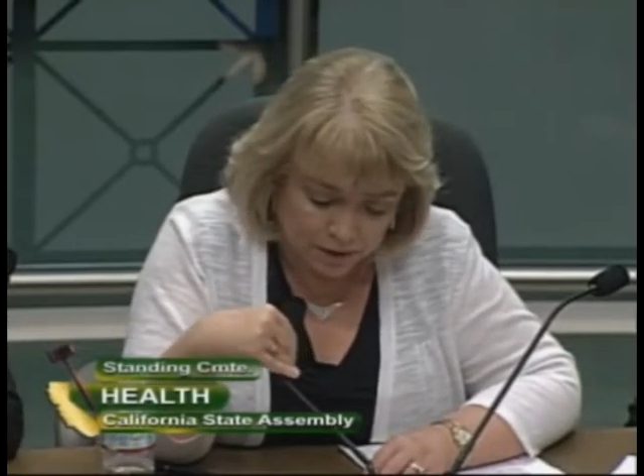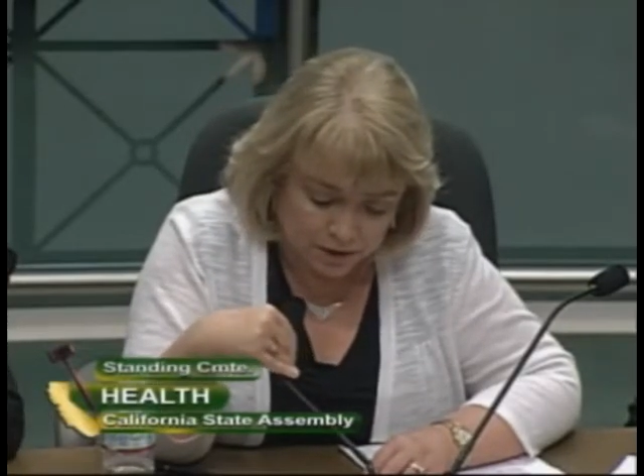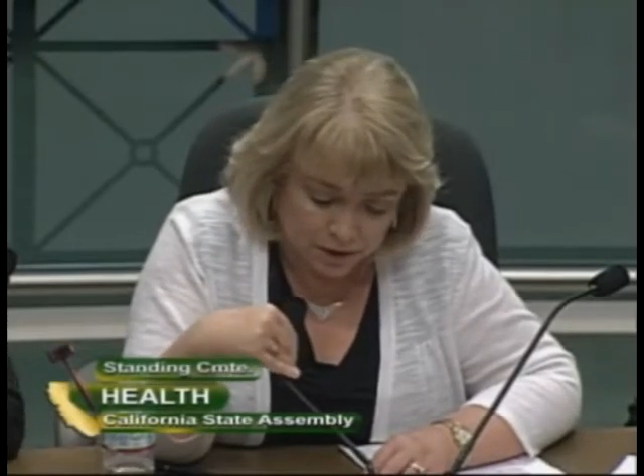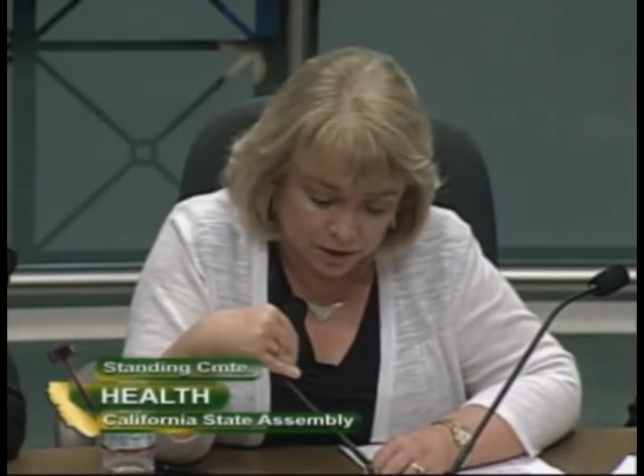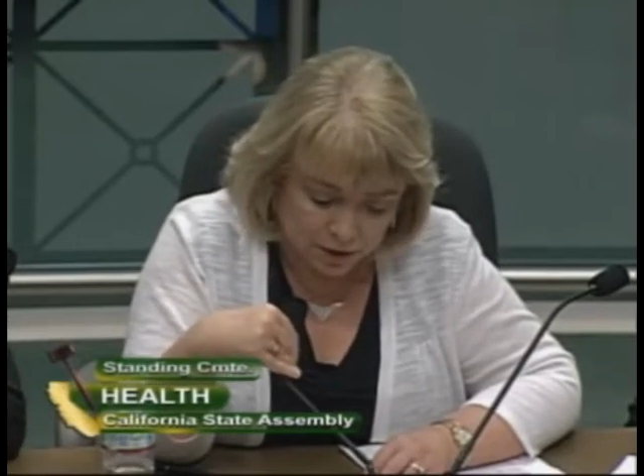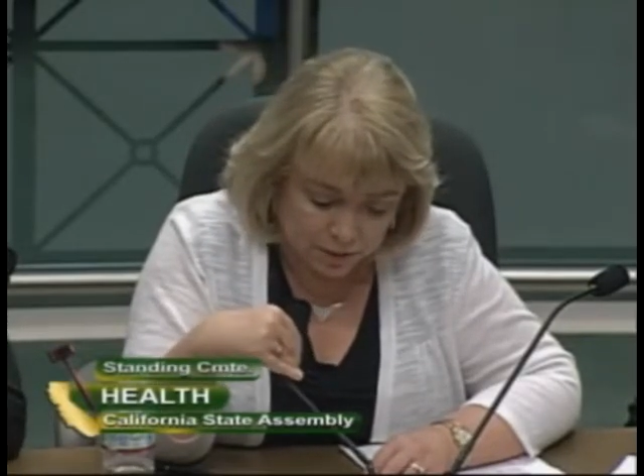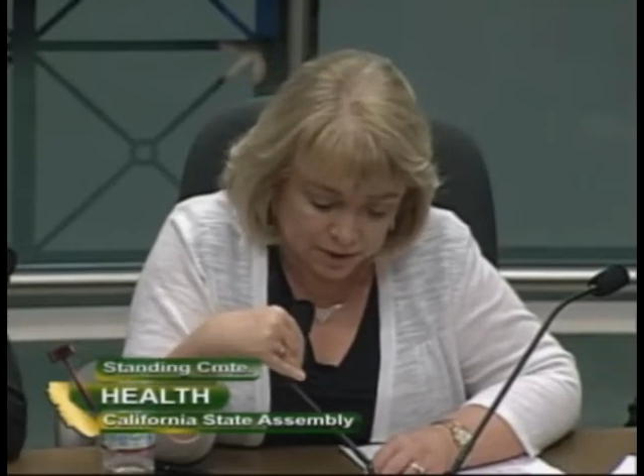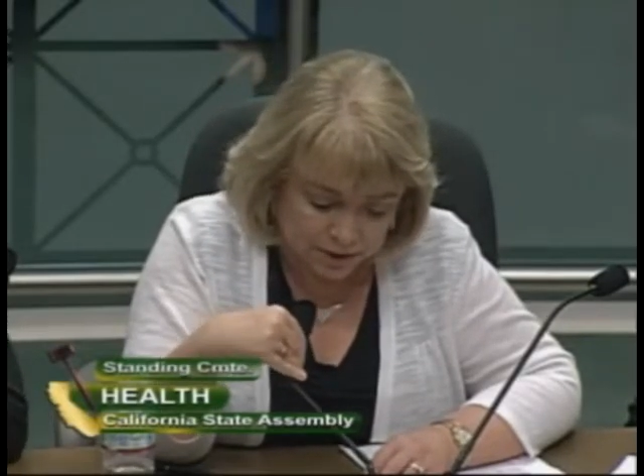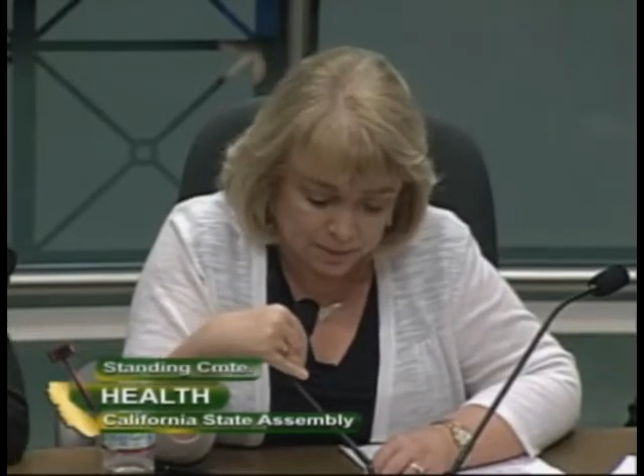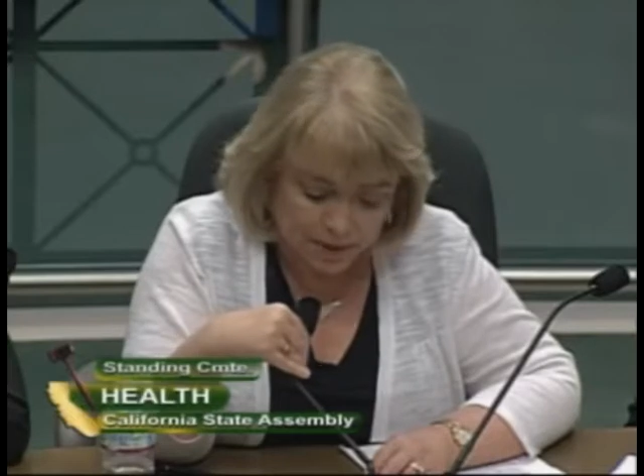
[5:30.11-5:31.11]
this year to
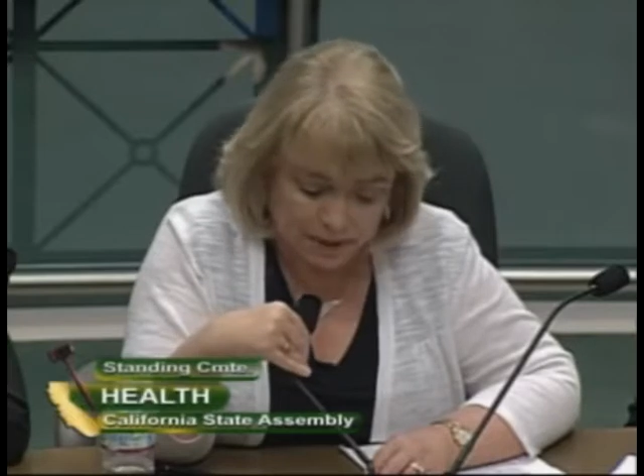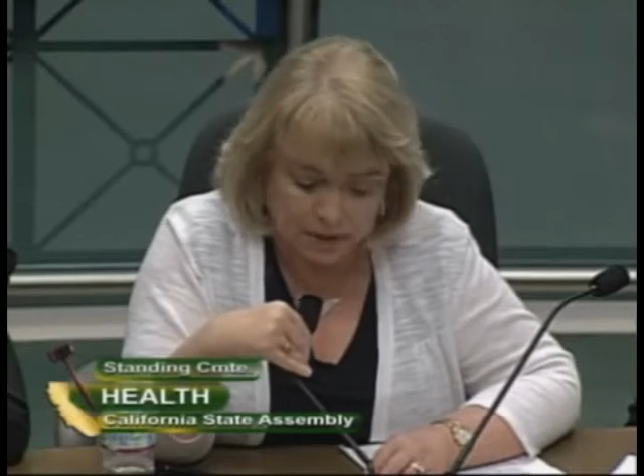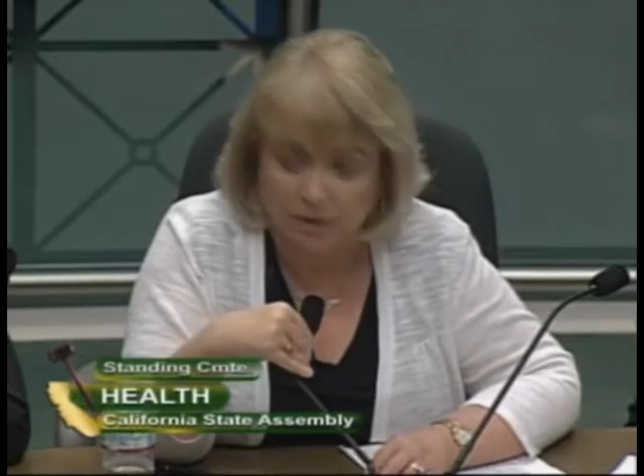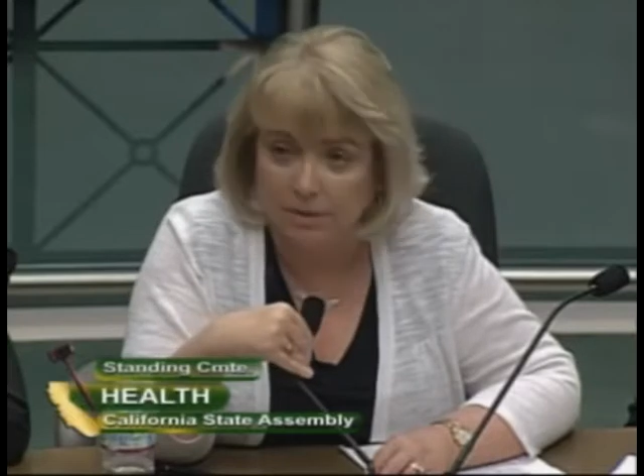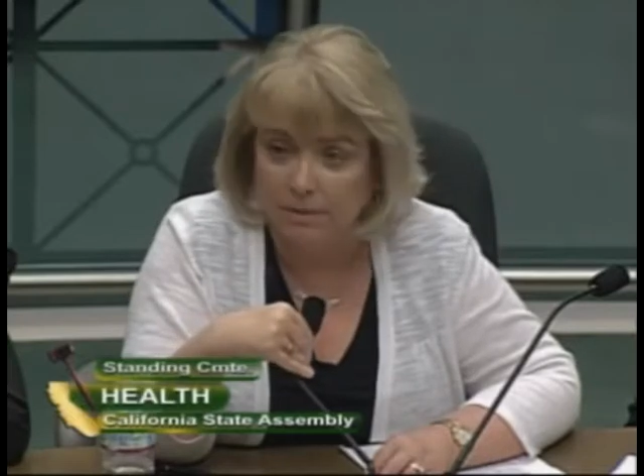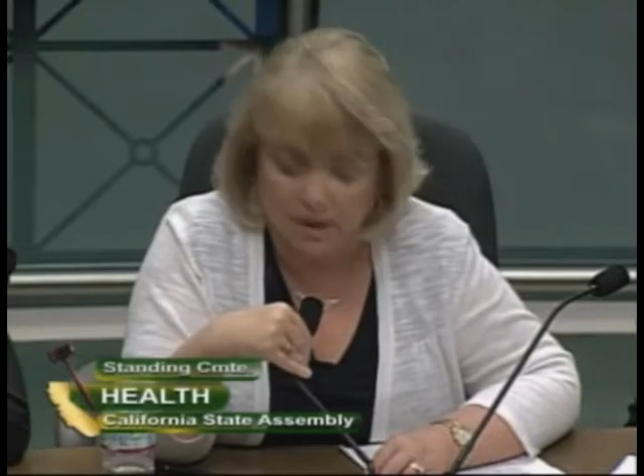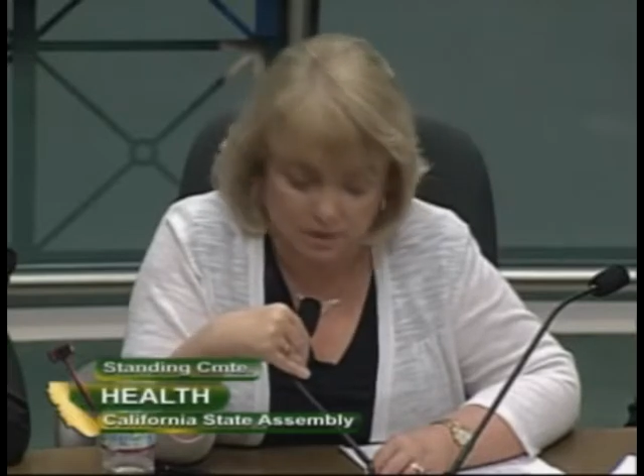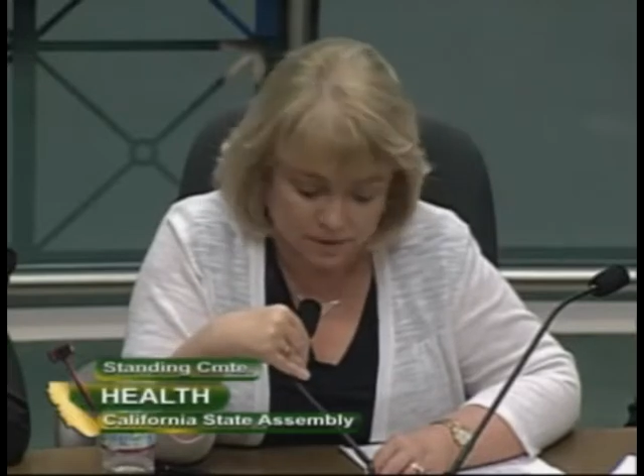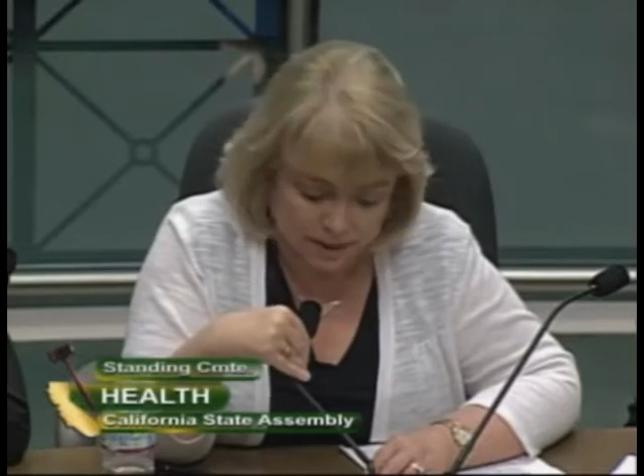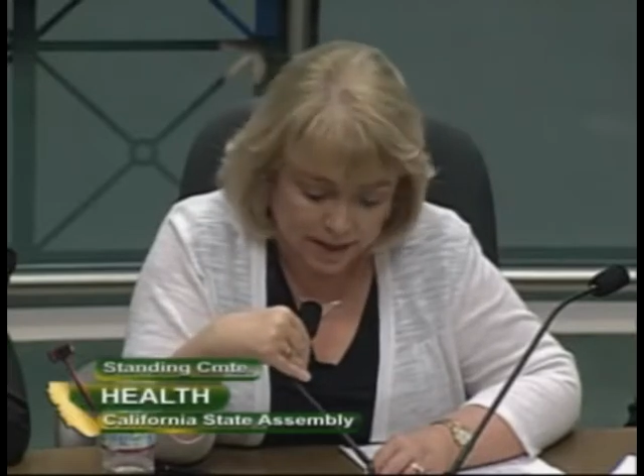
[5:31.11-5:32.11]
participate in our
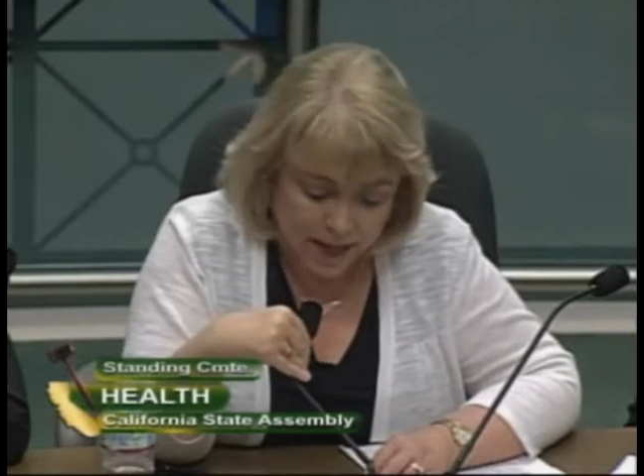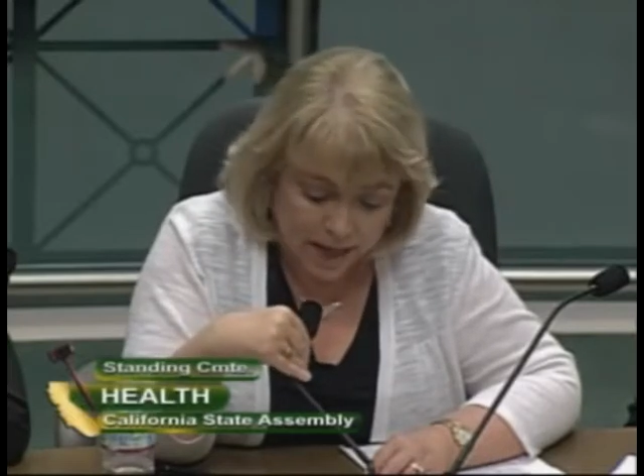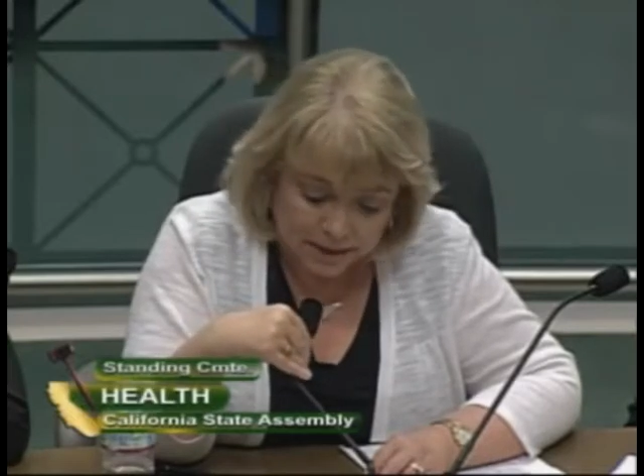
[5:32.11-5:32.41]
democracy